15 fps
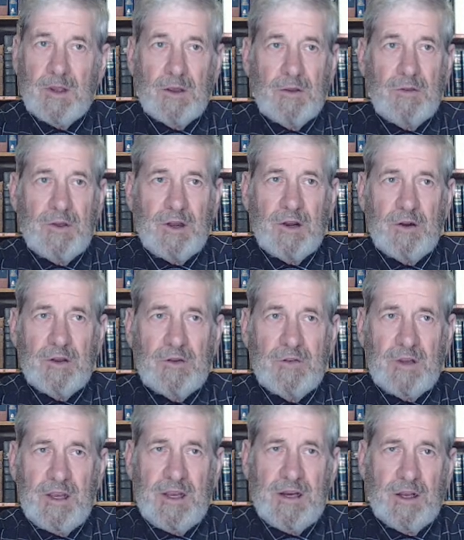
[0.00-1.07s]
There
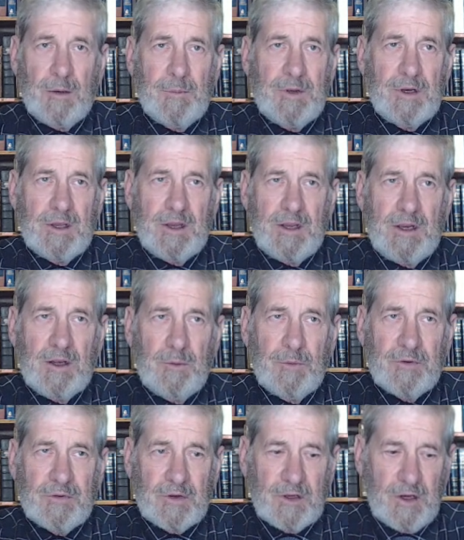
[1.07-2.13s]
is Edom, and Edom
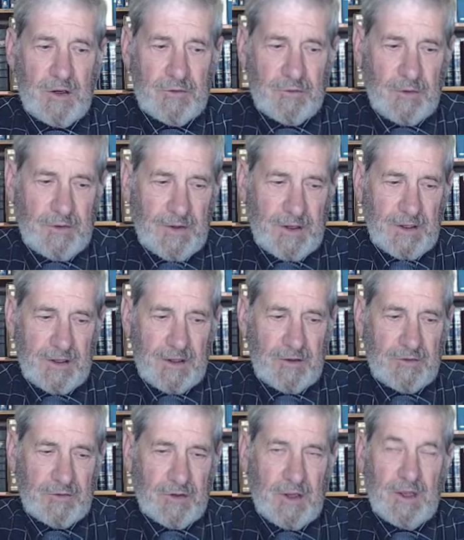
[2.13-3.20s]
is a country that
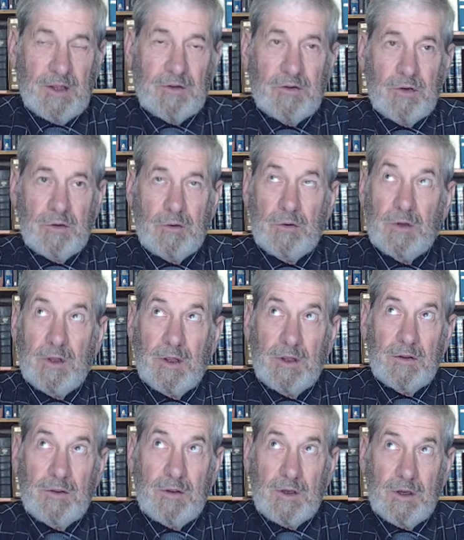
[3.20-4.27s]
is to
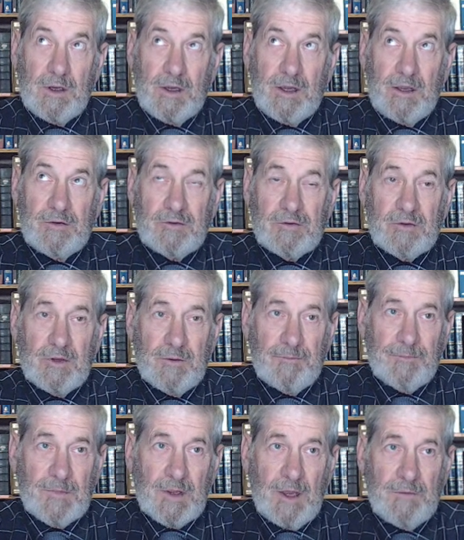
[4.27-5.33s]
the east
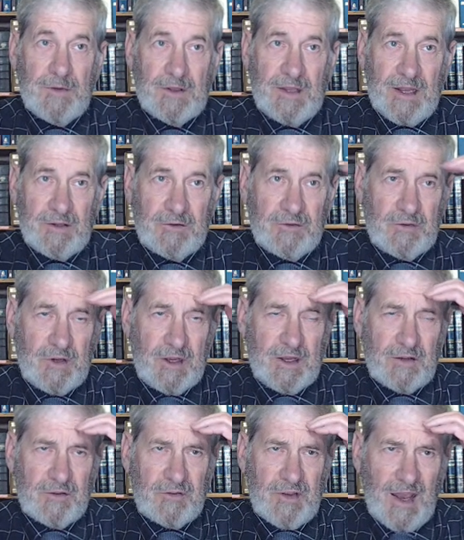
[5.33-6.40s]
of the Dead Sea
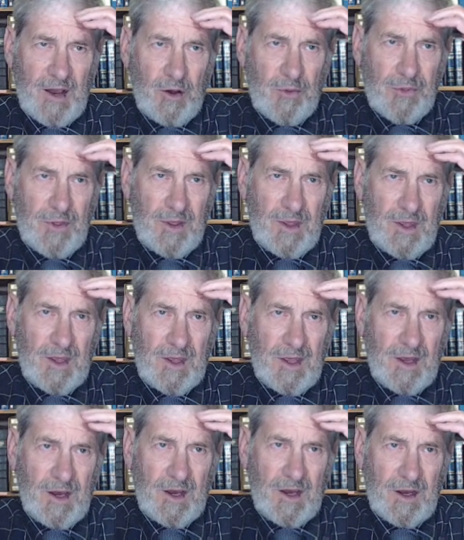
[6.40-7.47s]
and south,
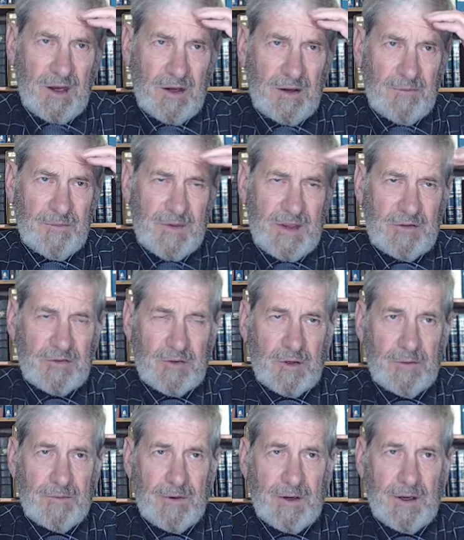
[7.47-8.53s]
east
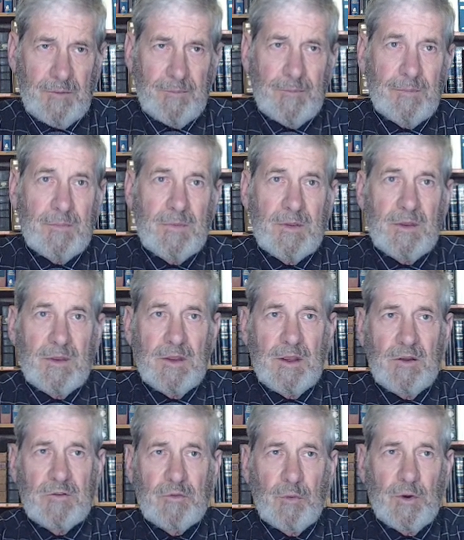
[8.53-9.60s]
of
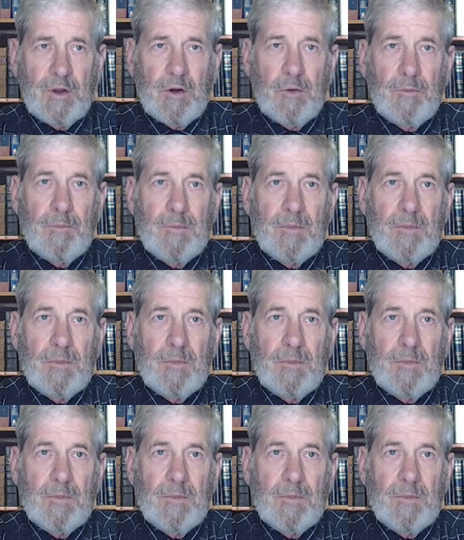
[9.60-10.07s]
Israel.